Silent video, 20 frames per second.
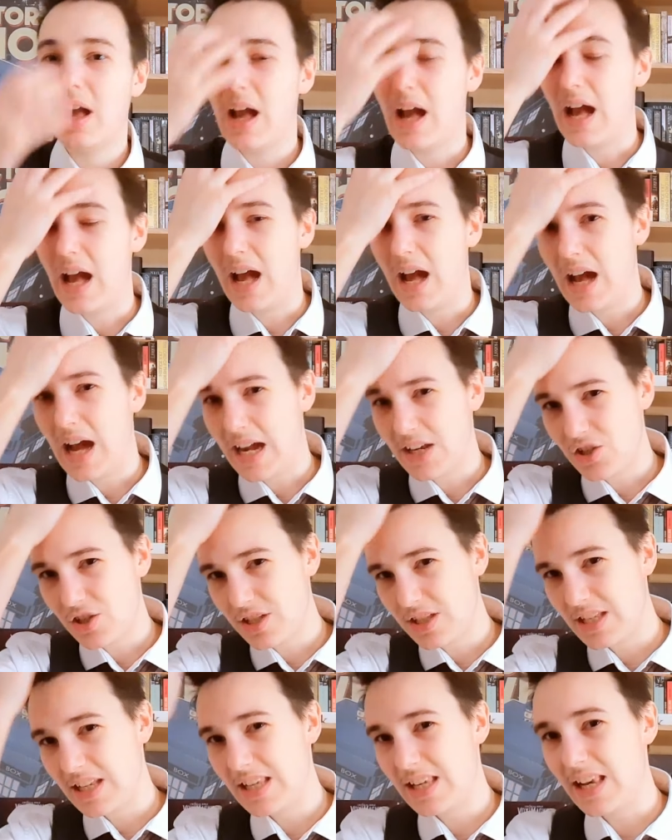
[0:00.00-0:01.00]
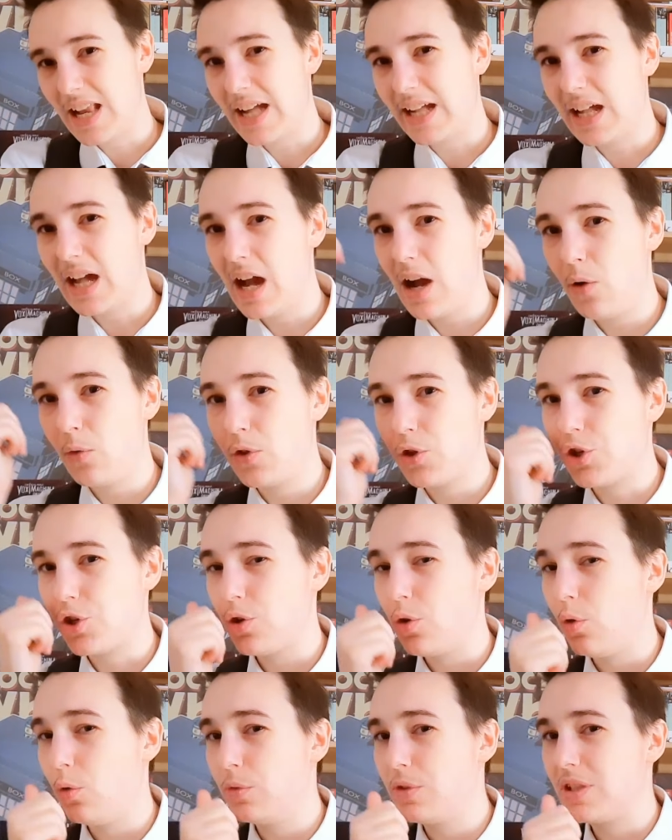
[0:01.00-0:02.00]
uh, i just didn't like how the
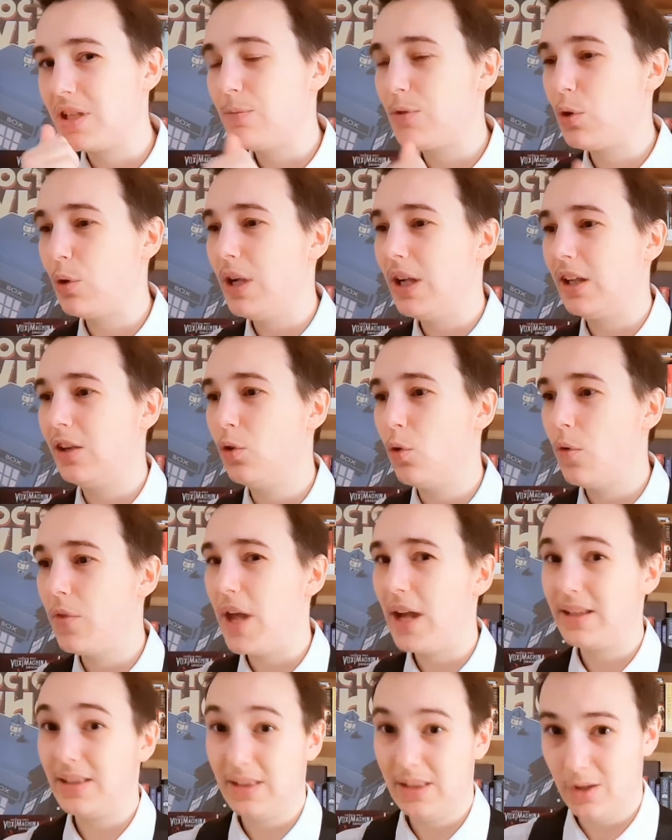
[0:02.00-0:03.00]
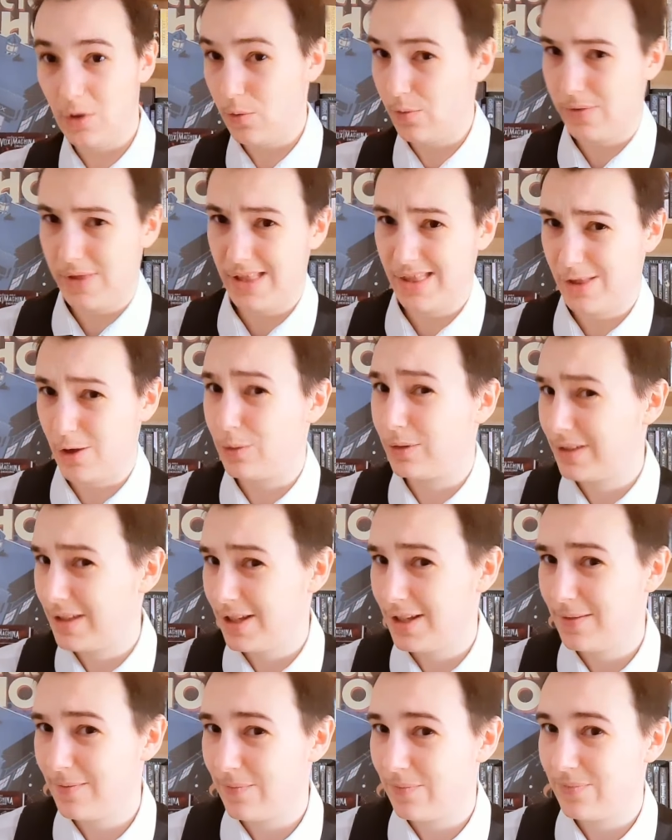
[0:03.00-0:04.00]
show seemed to ignore that you know the
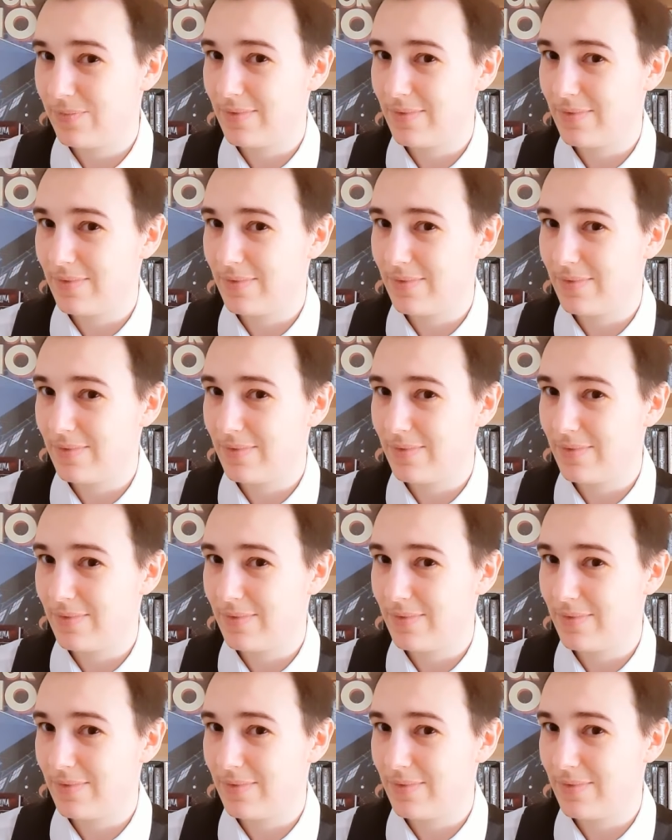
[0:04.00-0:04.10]
doctor